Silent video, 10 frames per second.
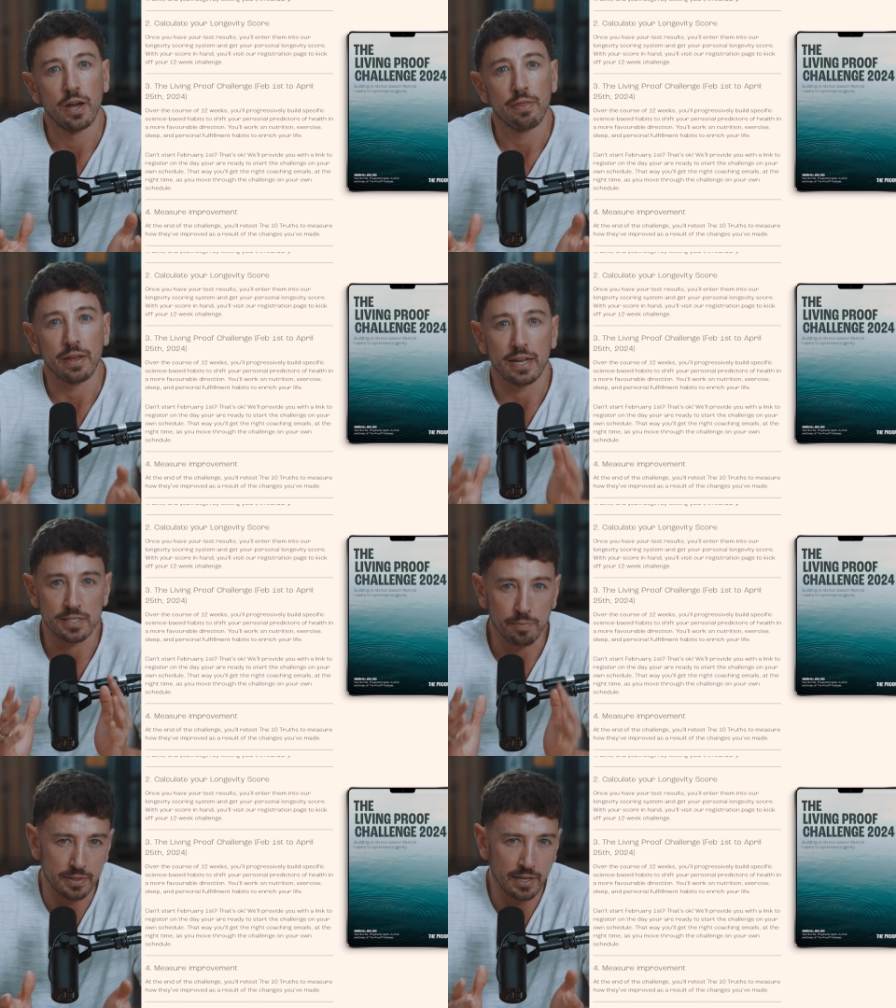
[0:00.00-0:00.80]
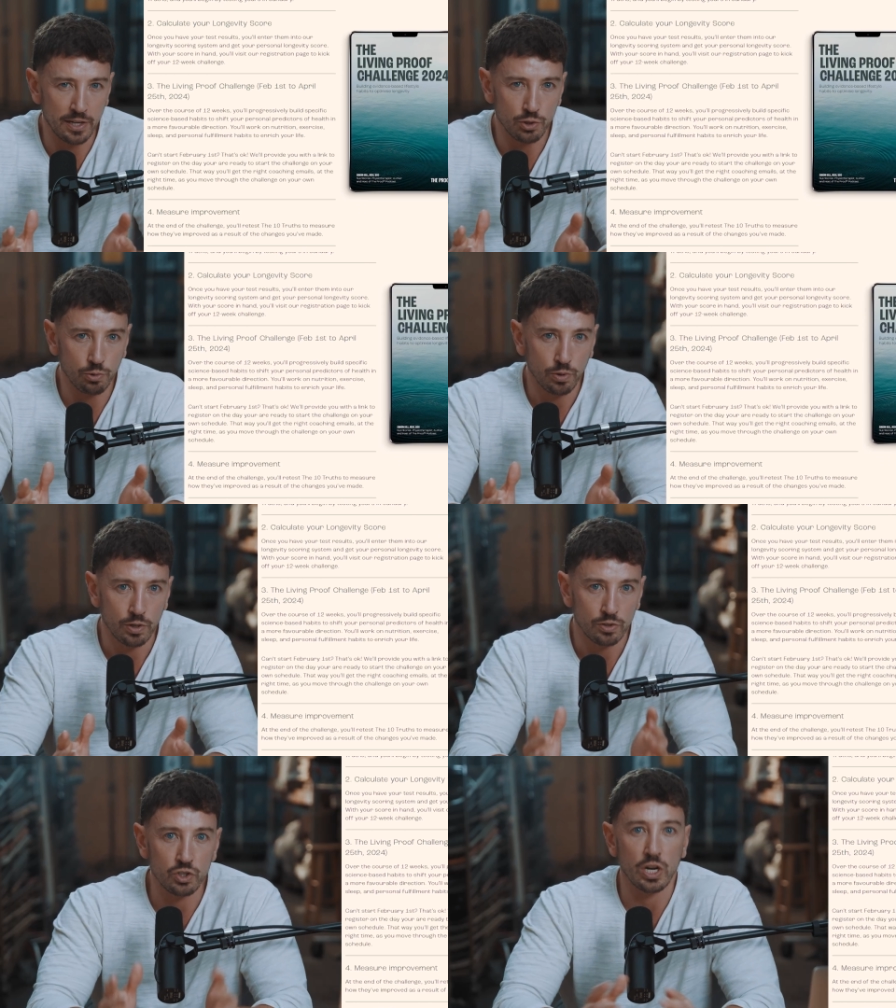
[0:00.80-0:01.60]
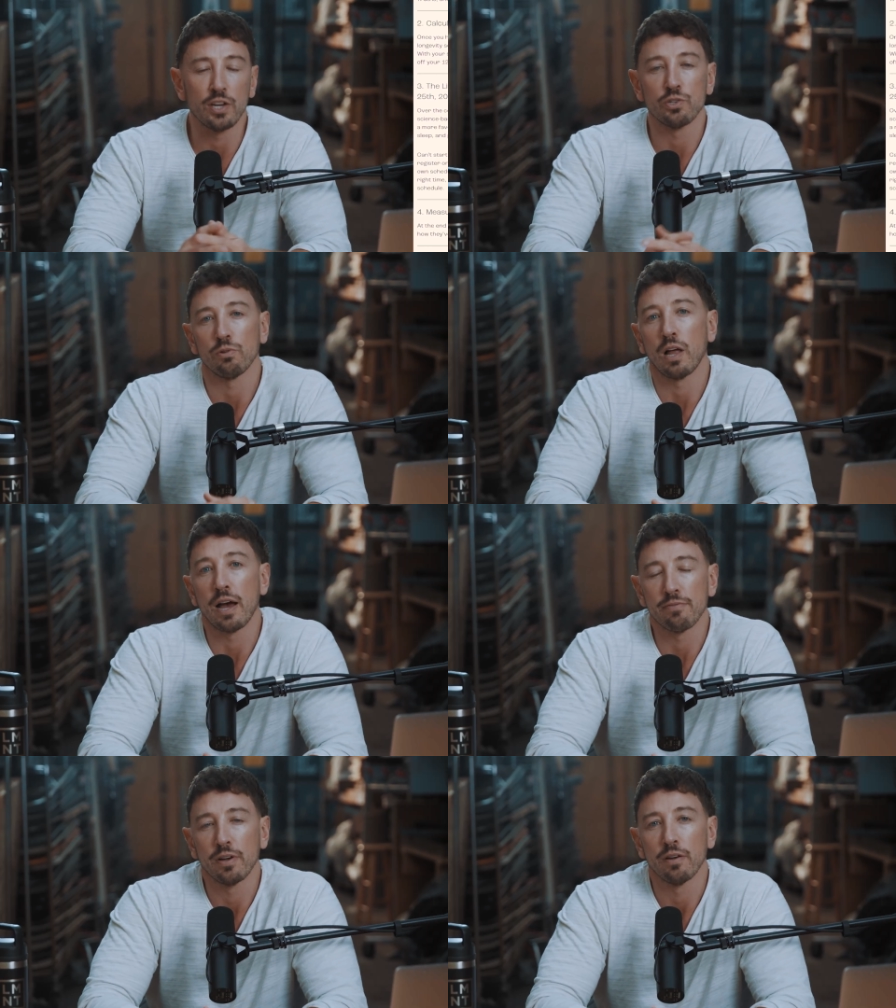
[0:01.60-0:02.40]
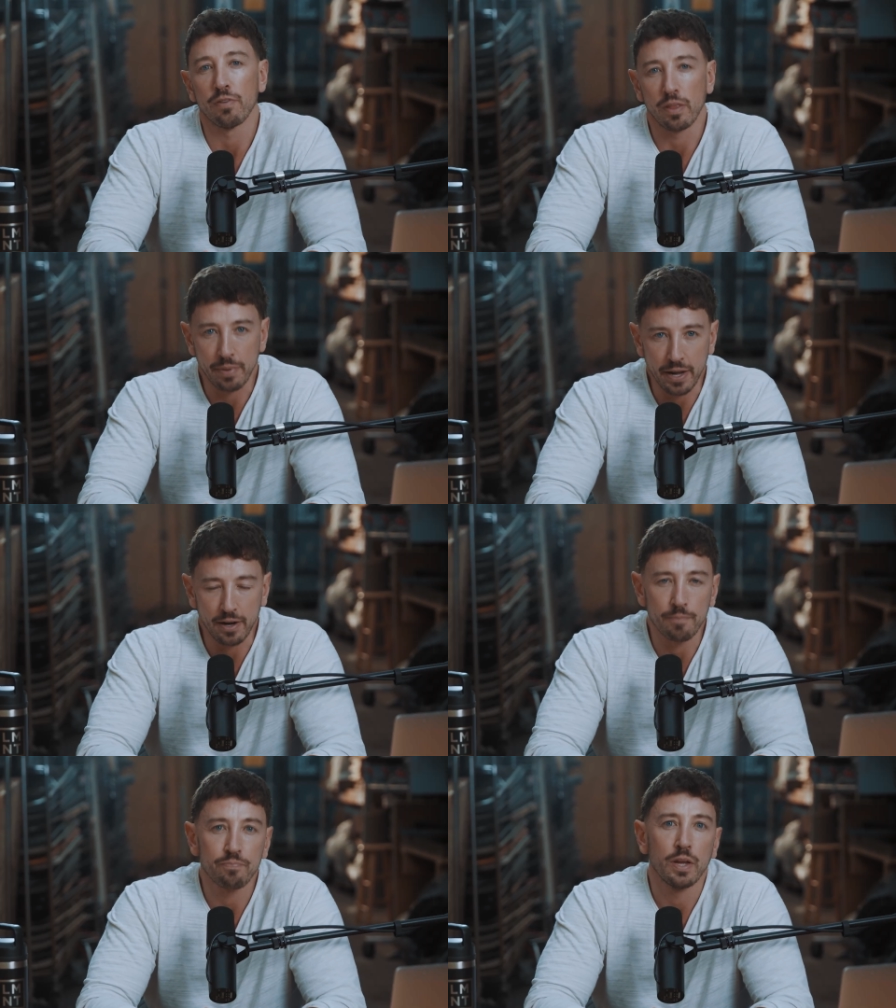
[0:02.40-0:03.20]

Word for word: that has the potential to change your life for the better.